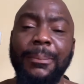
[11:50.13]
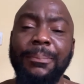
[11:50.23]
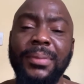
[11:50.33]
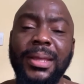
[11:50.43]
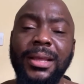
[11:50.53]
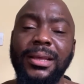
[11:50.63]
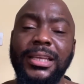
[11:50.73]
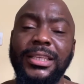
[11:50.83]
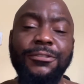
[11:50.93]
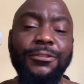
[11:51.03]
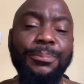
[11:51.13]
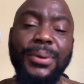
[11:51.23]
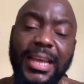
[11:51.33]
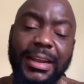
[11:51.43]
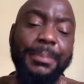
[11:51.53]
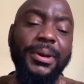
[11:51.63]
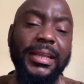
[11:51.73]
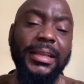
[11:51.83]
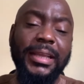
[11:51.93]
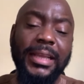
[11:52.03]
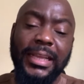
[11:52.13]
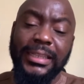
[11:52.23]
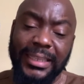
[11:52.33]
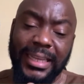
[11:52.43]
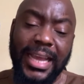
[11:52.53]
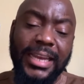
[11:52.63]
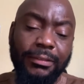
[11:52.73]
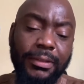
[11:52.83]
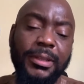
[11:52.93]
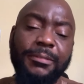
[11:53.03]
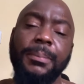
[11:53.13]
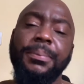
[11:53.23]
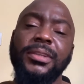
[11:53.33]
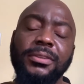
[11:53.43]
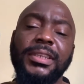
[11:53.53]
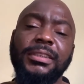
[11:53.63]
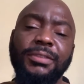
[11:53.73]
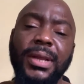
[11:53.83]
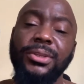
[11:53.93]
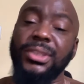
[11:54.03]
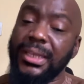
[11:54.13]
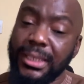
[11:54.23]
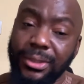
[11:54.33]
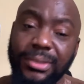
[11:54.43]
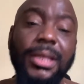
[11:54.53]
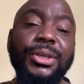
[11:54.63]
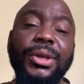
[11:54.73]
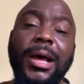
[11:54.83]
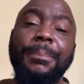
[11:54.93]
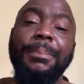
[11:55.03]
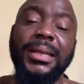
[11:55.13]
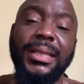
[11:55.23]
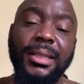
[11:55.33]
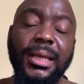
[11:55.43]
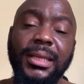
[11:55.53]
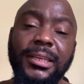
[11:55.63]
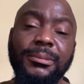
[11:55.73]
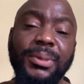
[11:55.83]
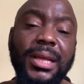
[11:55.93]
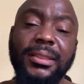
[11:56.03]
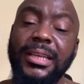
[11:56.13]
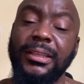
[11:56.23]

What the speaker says: And if you bring anybody in any of the different parts of the value chain, they'll tell you how badly they are hit.